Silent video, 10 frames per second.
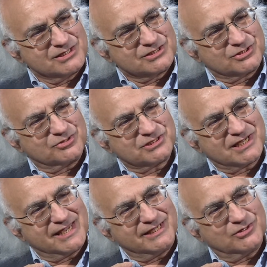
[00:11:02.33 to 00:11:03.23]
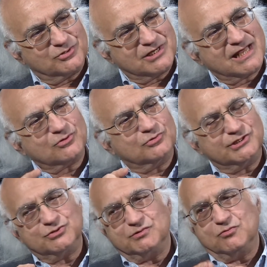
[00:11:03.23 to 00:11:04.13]
So they're saying, not
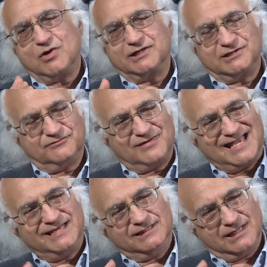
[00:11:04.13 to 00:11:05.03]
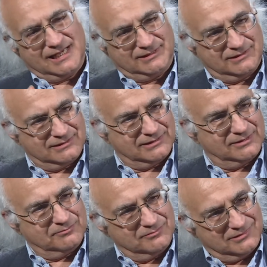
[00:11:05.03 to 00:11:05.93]
only do we want a dividing line
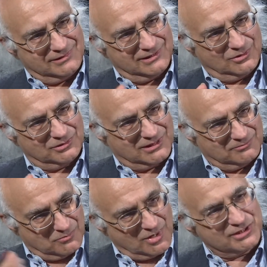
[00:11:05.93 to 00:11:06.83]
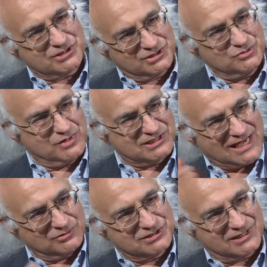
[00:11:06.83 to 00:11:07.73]
that, that marks you as
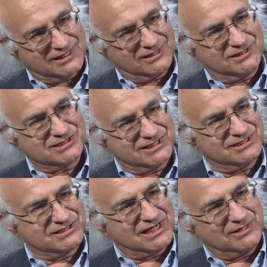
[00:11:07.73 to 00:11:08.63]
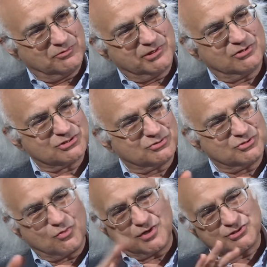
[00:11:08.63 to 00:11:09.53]
outside and us inside, but we also
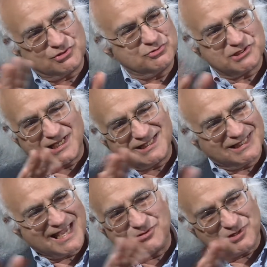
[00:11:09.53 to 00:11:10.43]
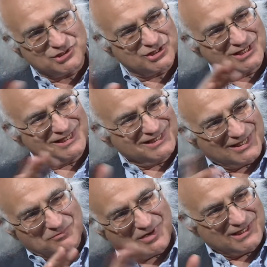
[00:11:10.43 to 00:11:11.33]
don't want you to use any language
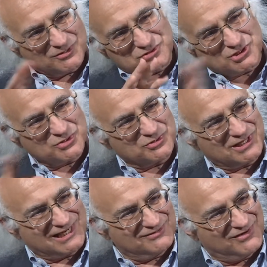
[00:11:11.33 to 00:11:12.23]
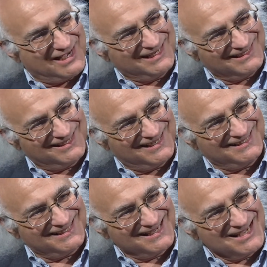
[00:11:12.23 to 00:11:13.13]
that might obscure that dividing
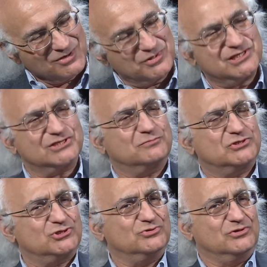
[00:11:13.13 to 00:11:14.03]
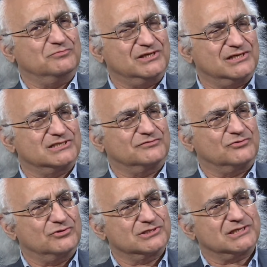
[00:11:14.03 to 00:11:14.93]
line, which is absurd because, of
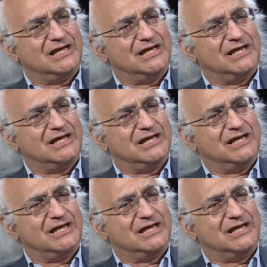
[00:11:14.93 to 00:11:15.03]
course,